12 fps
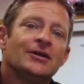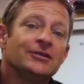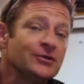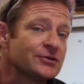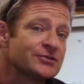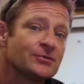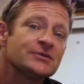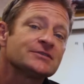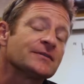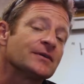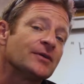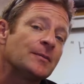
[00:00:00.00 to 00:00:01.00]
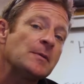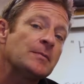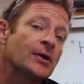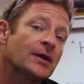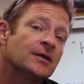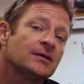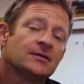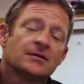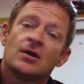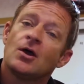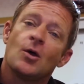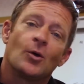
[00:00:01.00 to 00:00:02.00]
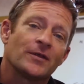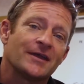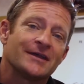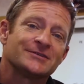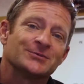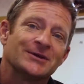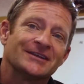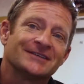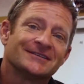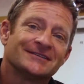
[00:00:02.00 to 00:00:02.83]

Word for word: Your choice of the grippy brick or the X-Wing.